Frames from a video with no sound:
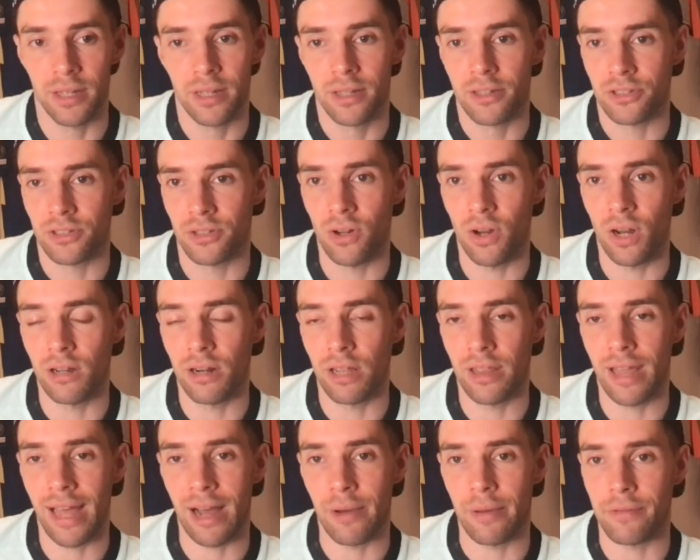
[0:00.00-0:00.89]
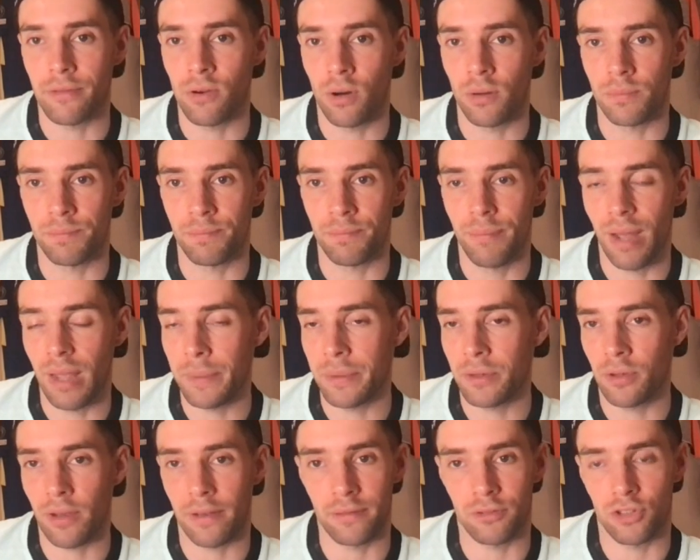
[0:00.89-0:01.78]
So not only that, we've got
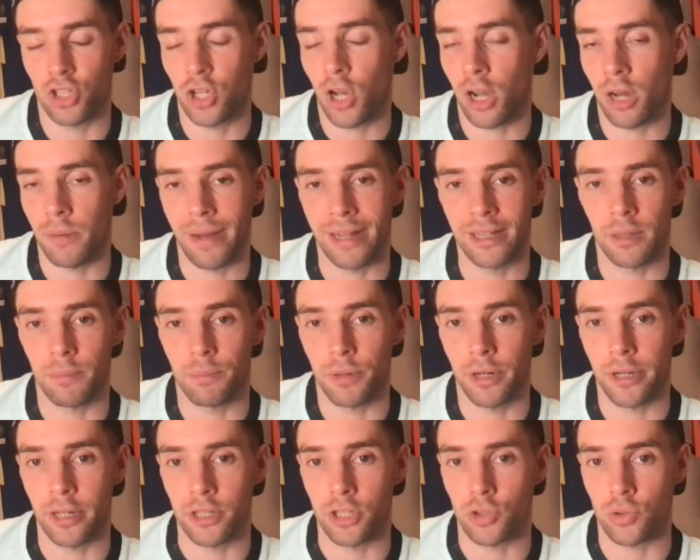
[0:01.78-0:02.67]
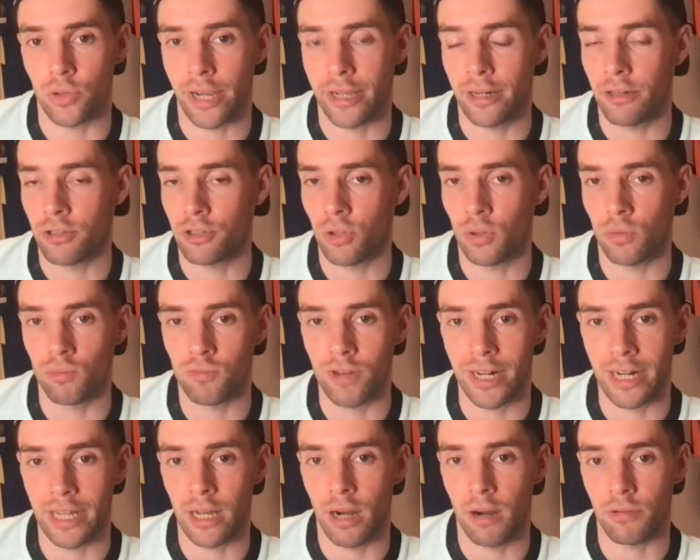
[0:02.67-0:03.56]
maybe chuck Amanda Breyer straight, and he's not
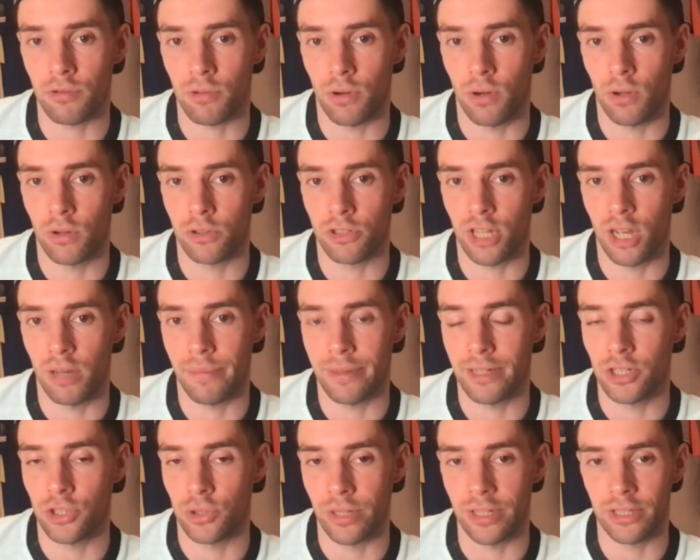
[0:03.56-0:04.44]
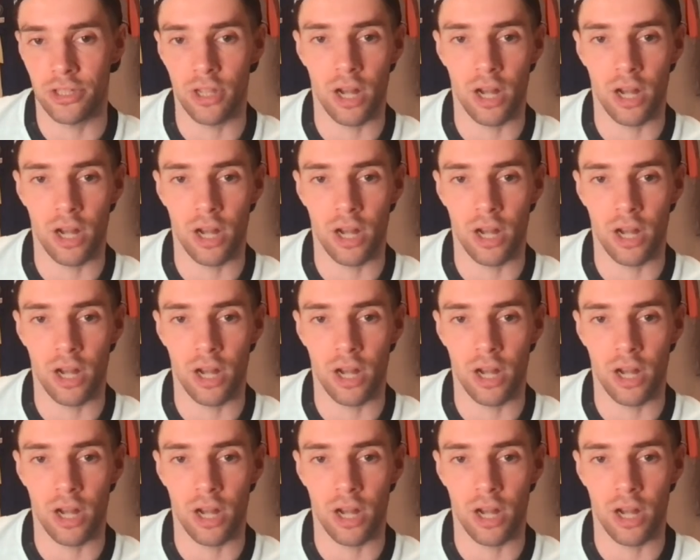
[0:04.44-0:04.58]
ready after a long-term injury.